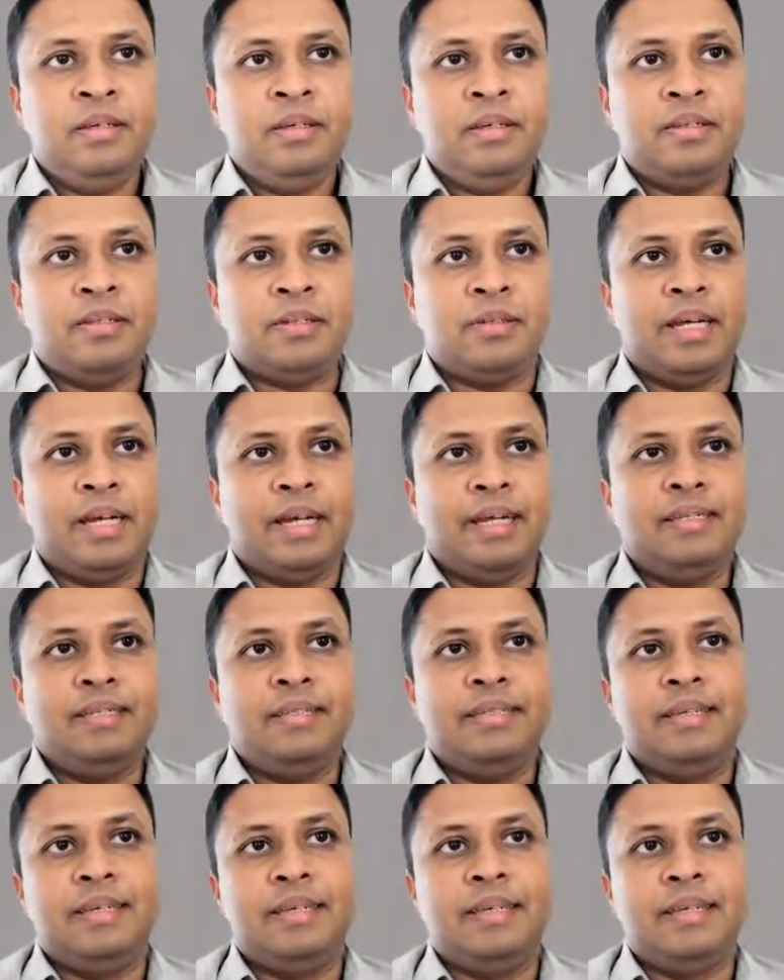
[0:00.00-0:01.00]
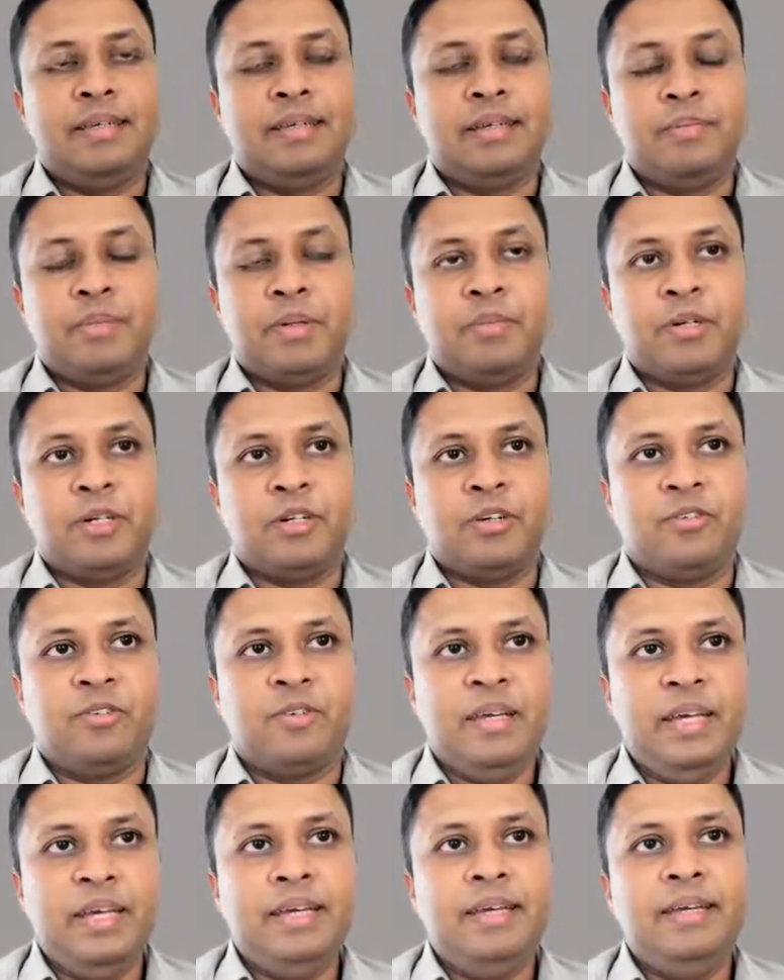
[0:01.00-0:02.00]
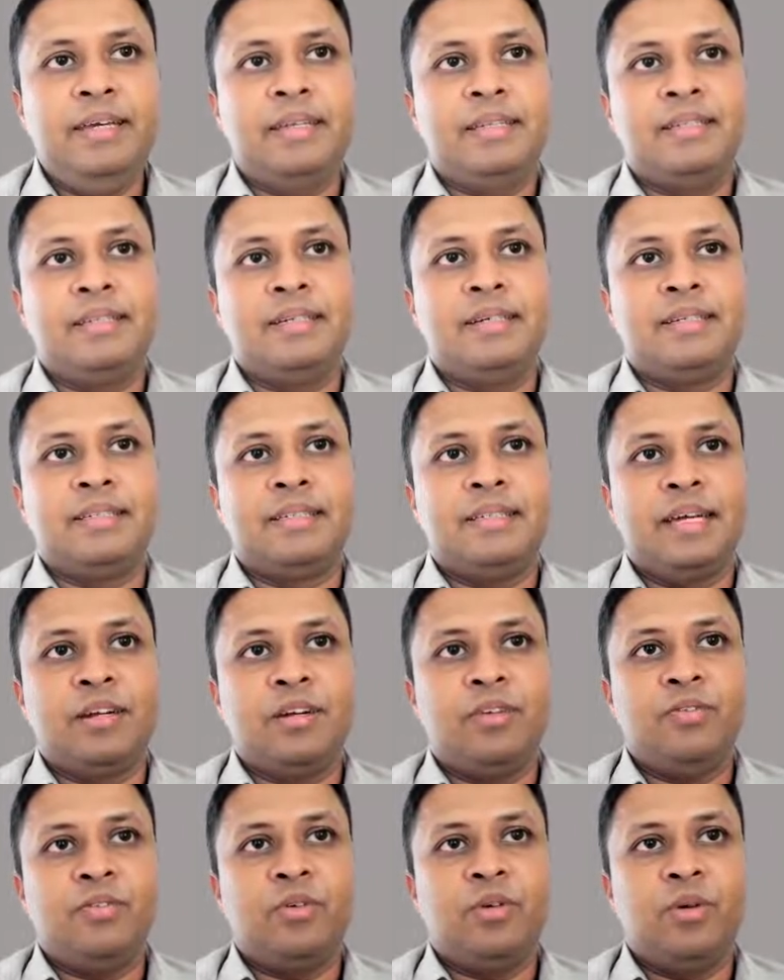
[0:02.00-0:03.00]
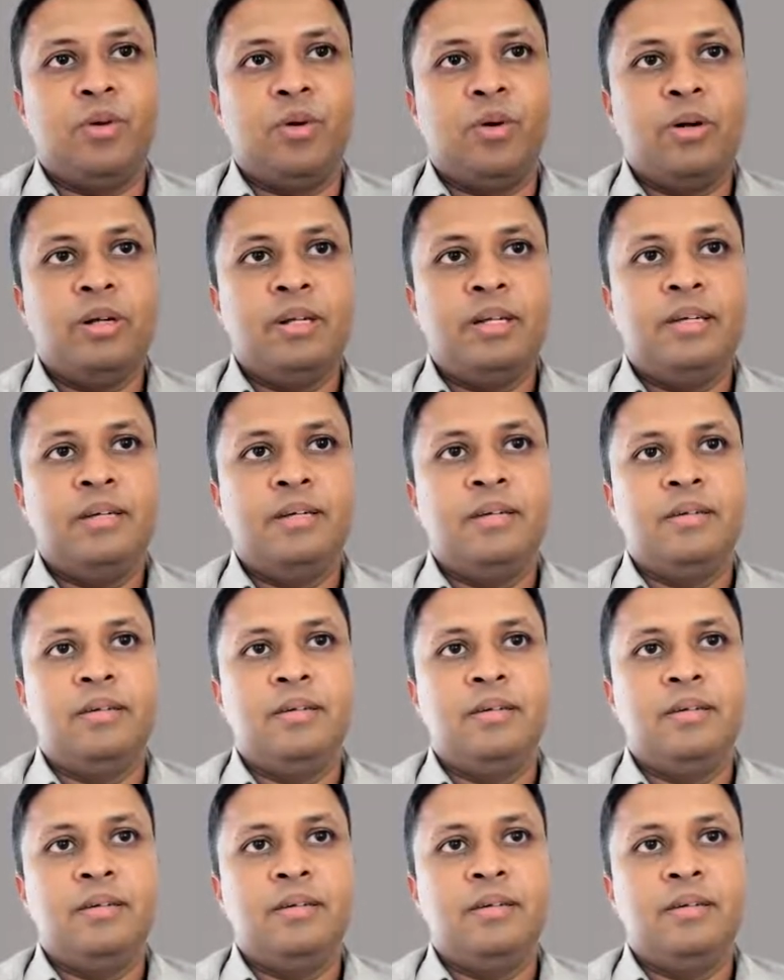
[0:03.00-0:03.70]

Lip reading: So that is complement of E is the set of odd